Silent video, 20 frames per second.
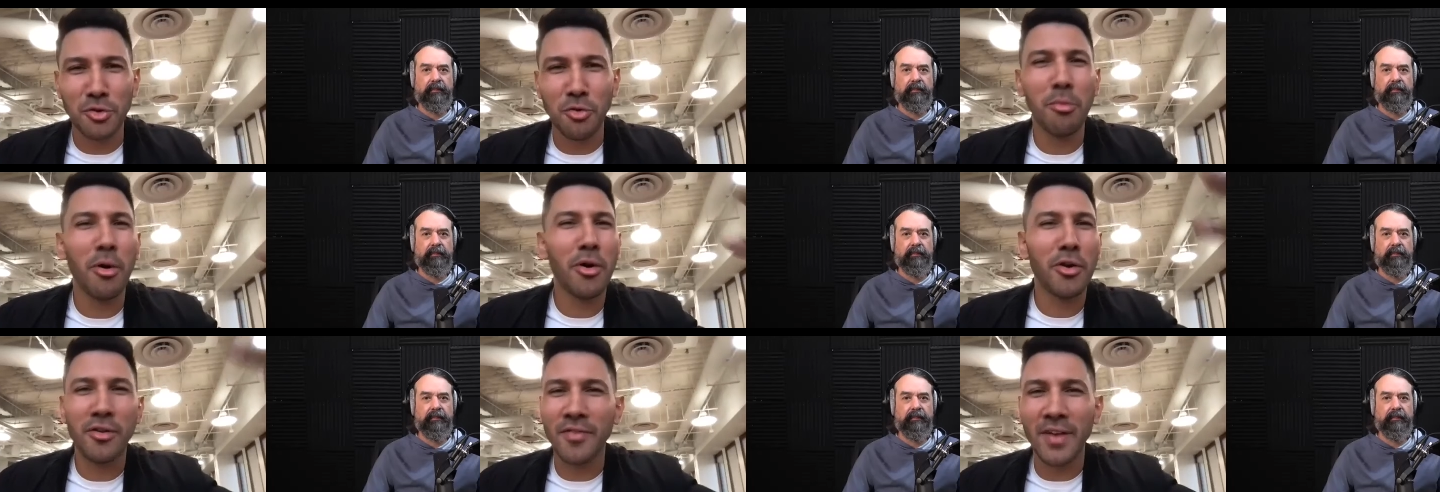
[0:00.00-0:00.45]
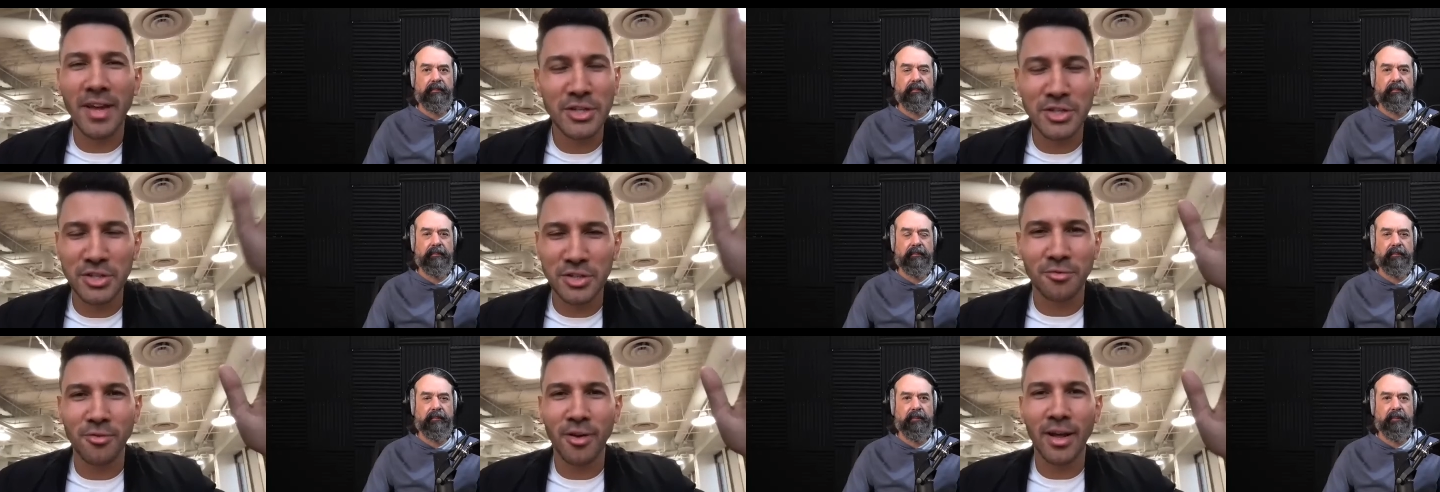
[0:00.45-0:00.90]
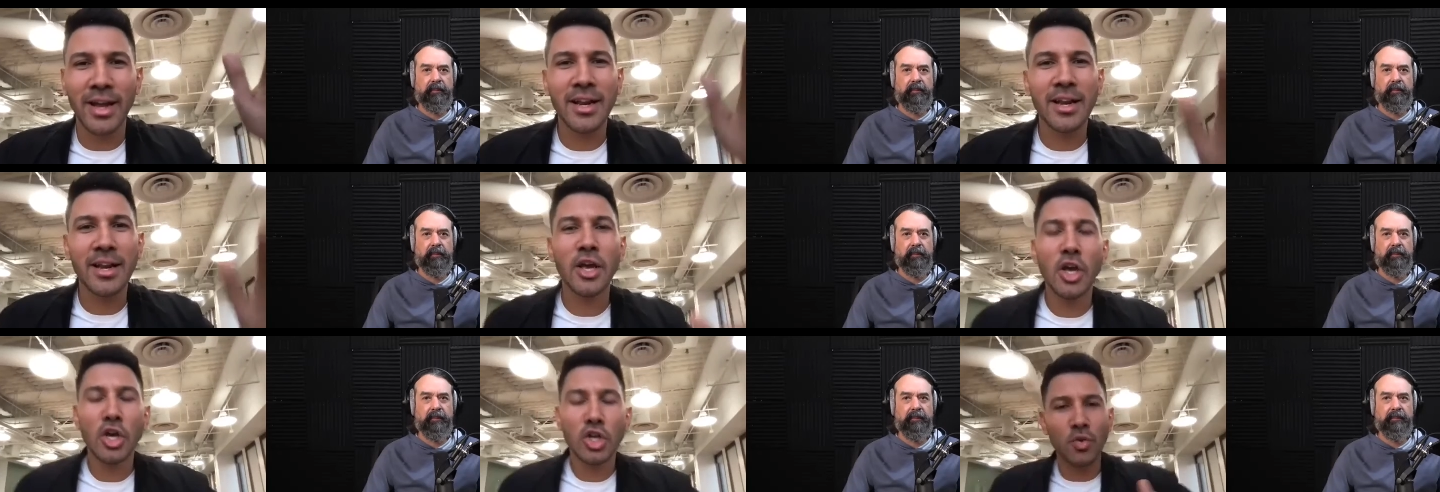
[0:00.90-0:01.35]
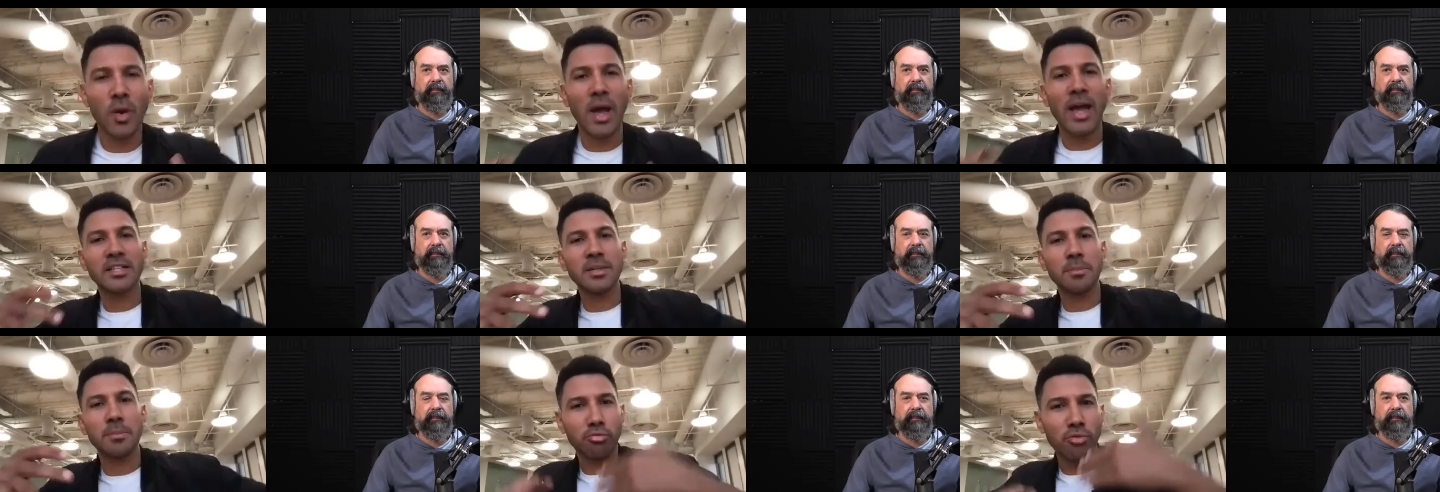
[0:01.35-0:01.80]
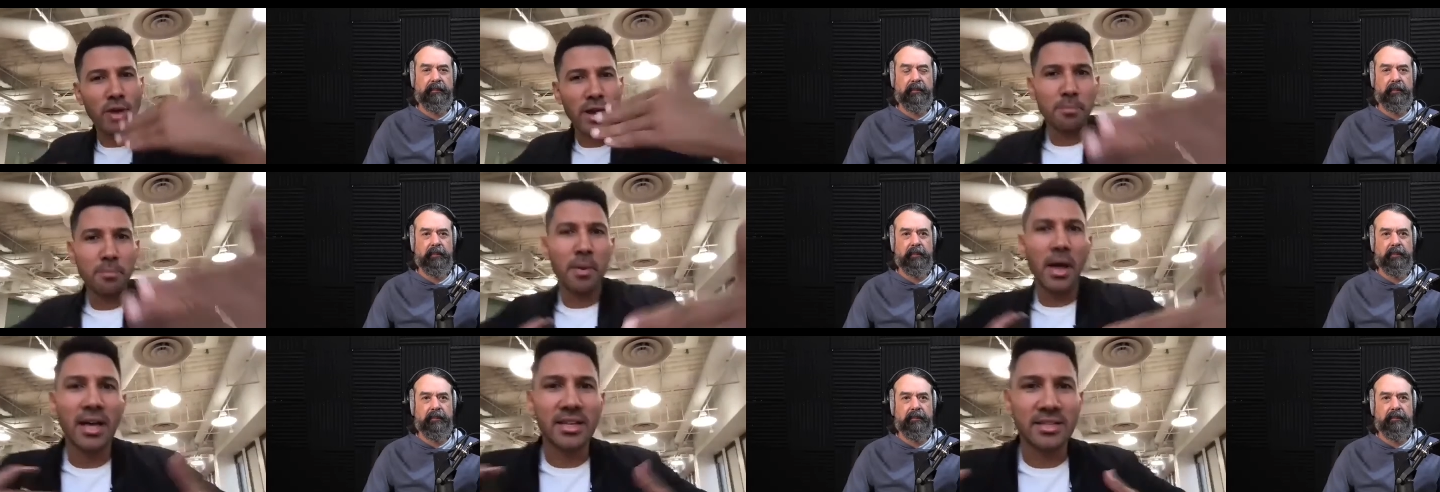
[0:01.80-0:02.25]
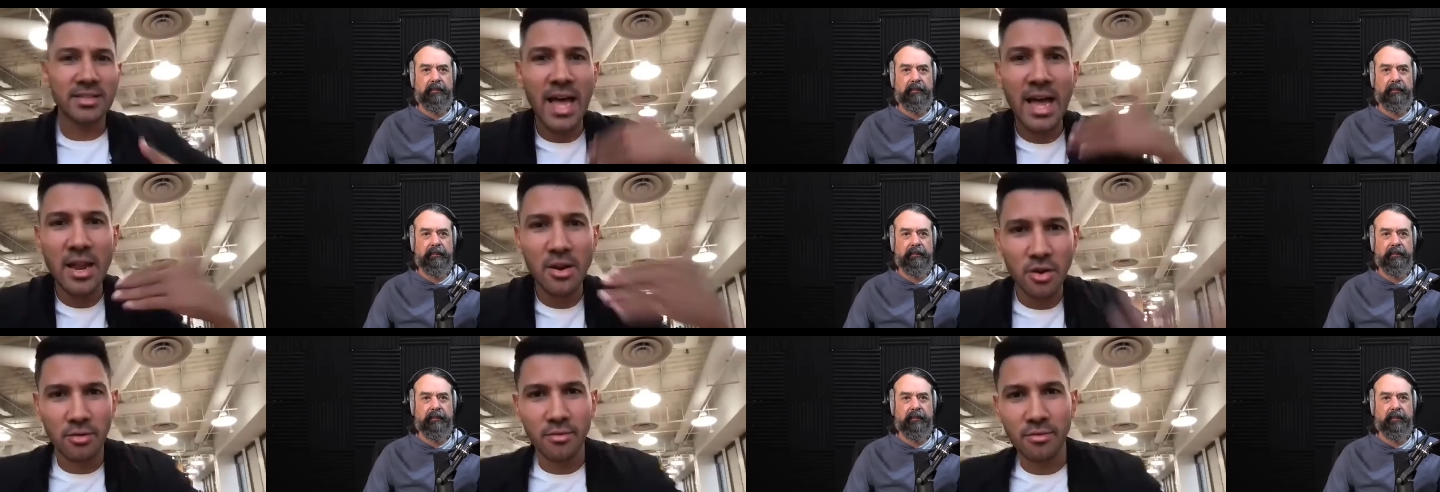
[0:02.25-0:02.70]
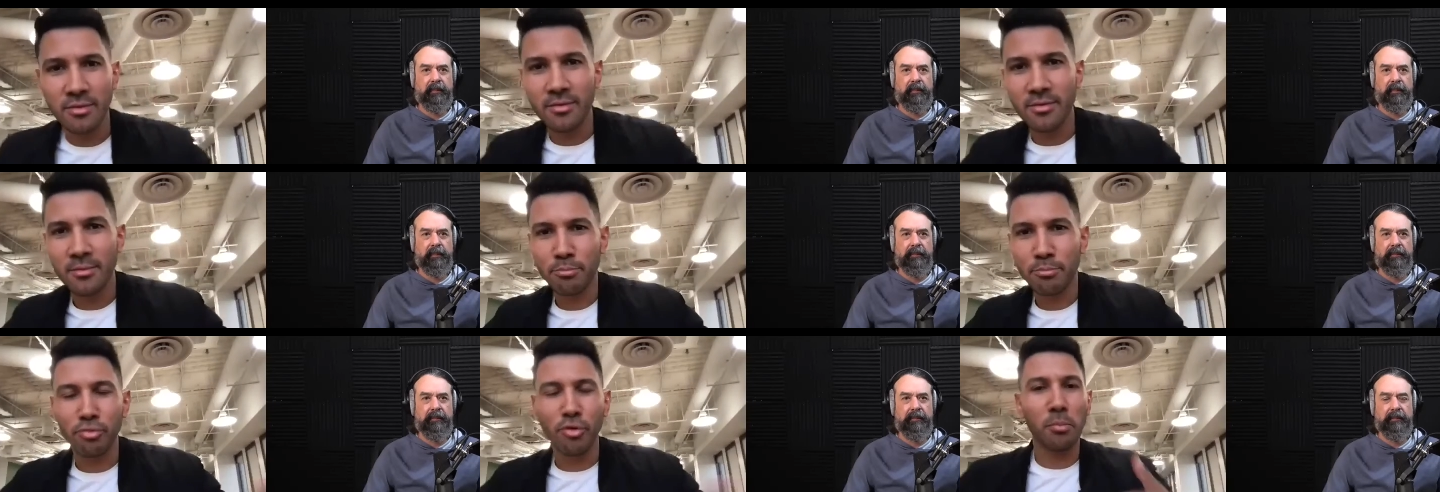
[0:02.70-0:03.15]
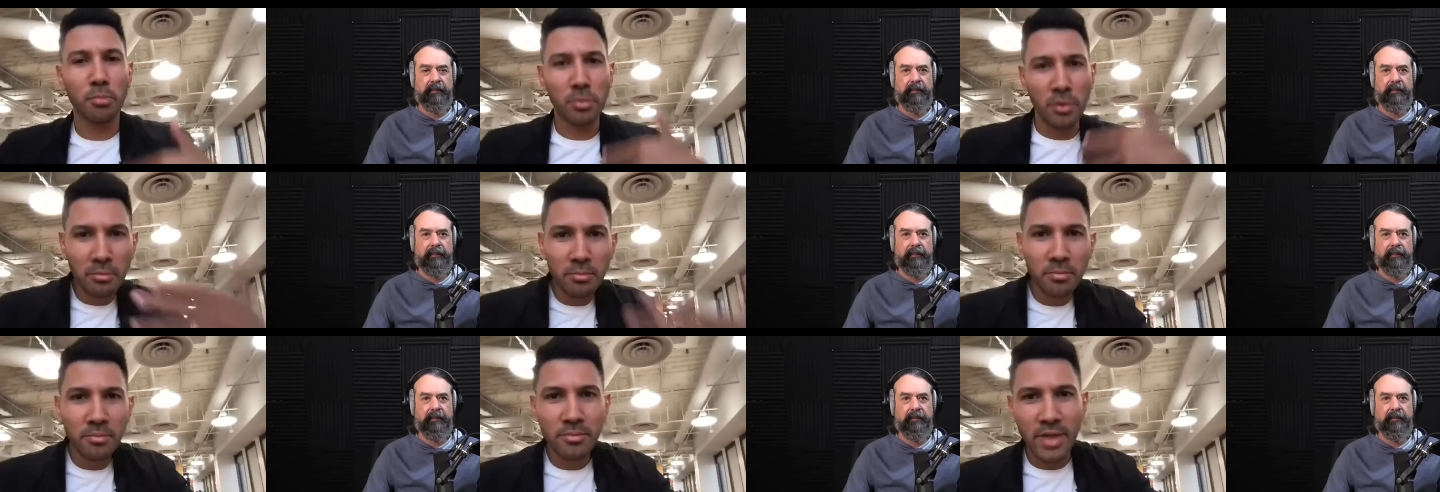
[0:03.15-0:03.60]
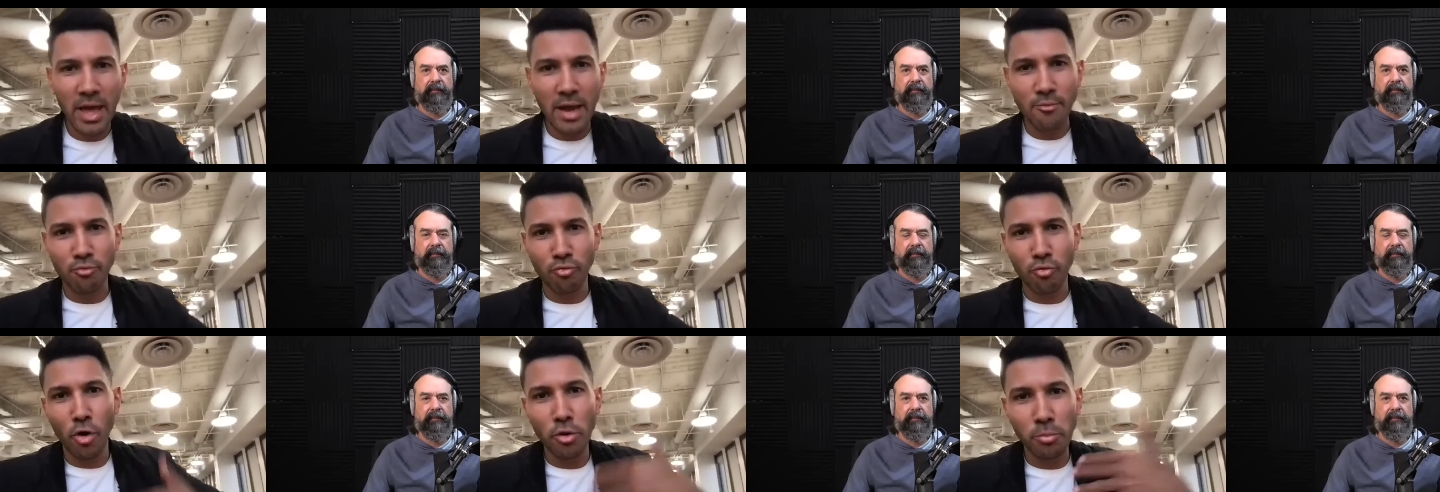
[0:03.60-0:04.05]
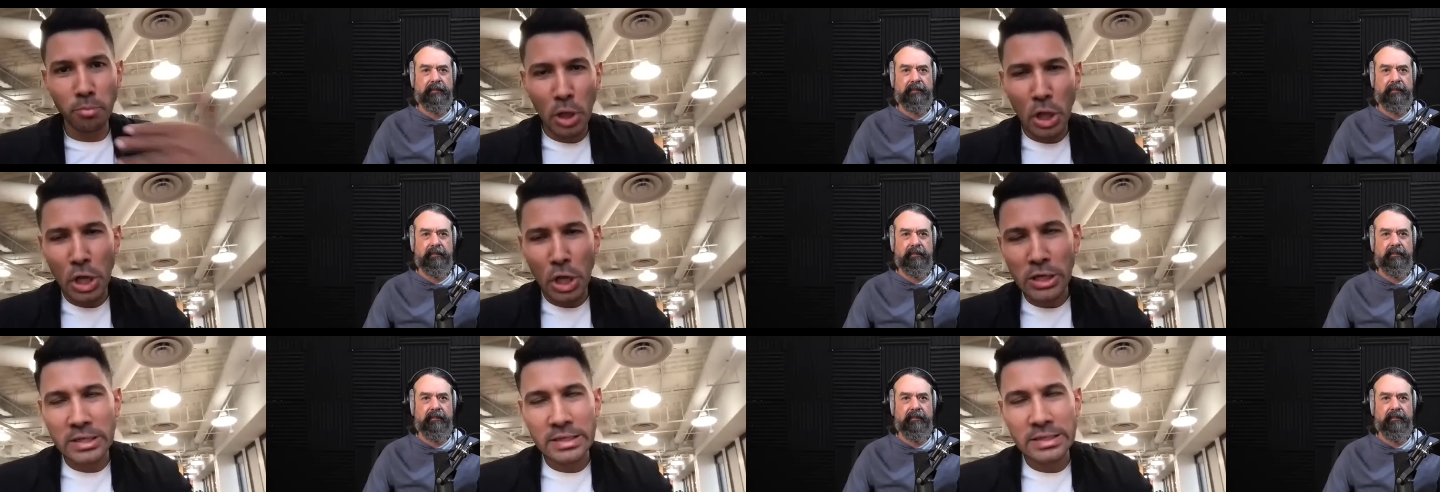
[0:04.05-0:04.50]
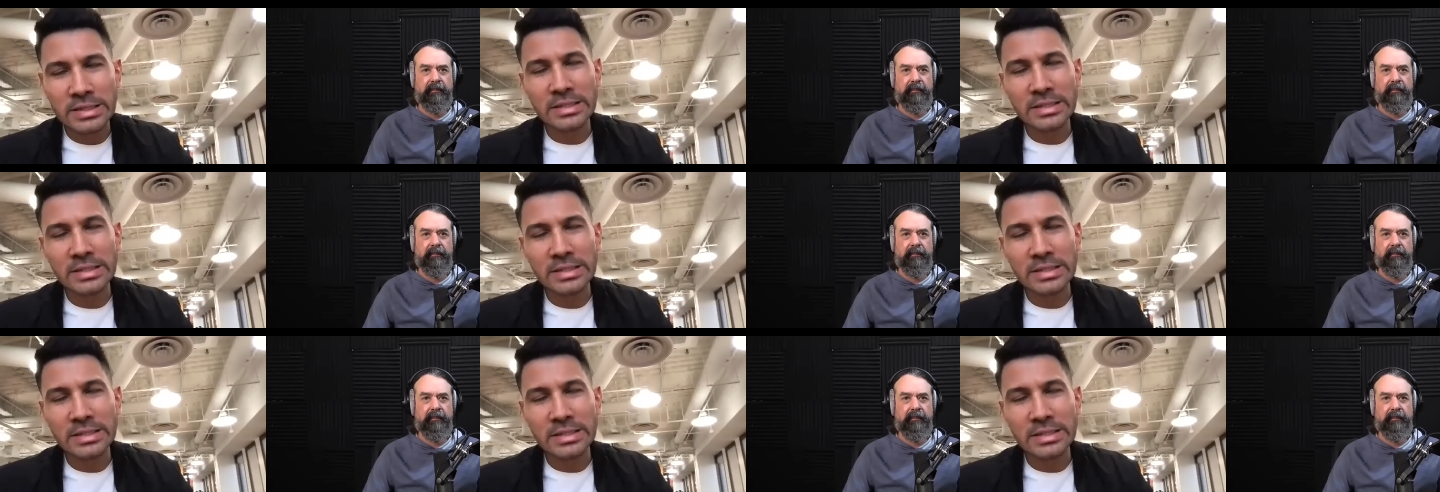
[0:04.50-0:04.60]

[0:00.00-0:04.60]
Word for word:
Speaker 1: or motivation, right? So I had to break past that problem, that roadblock,